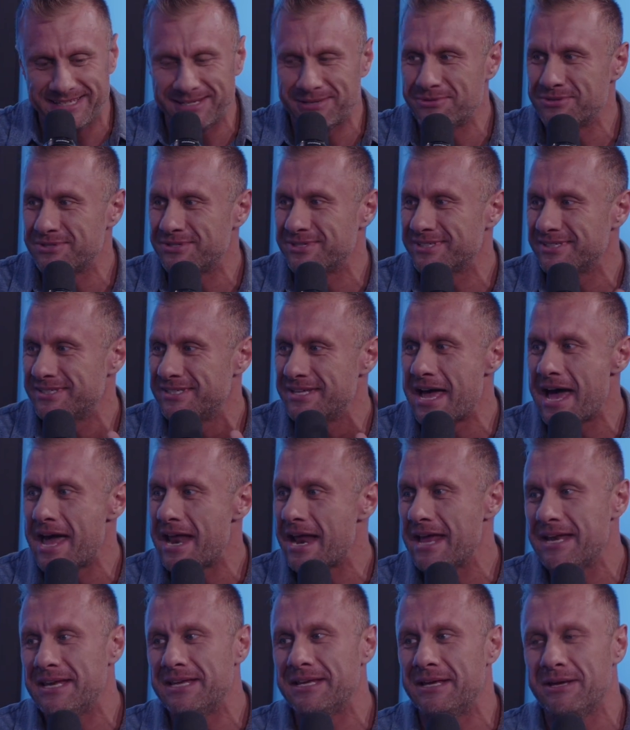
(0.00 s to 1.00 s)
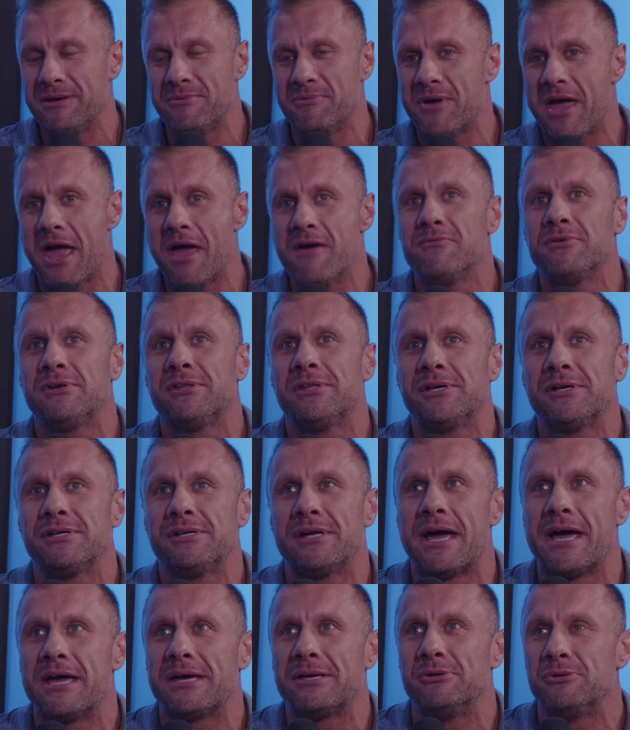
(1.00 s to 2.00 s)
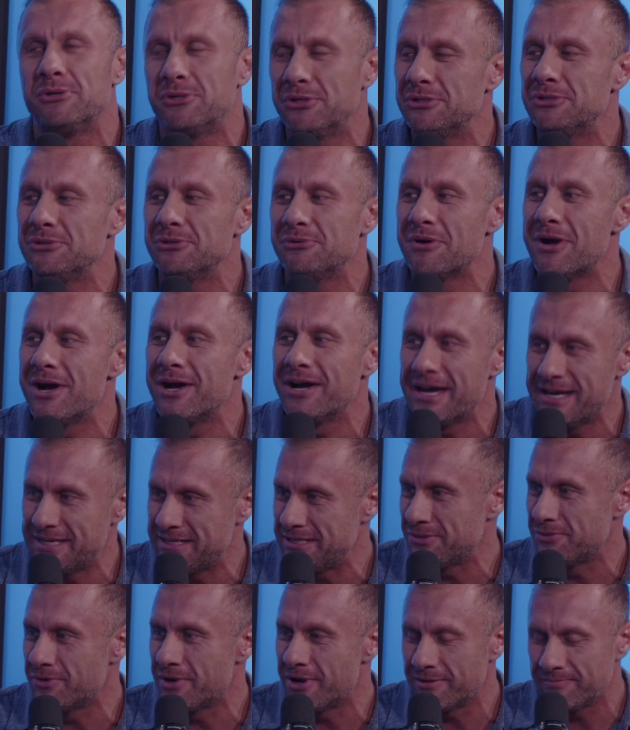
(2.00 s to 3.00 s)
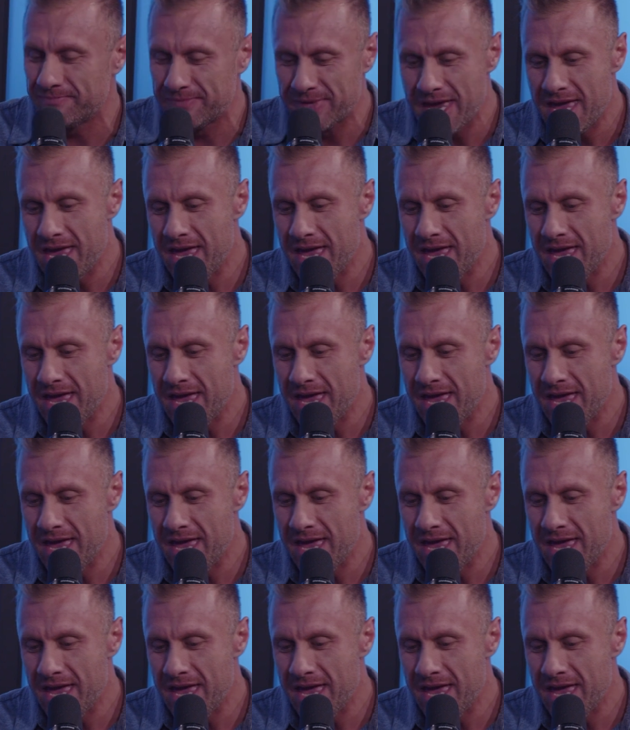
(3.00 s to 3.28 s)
It was just not everything you could do wrong, I did wrong.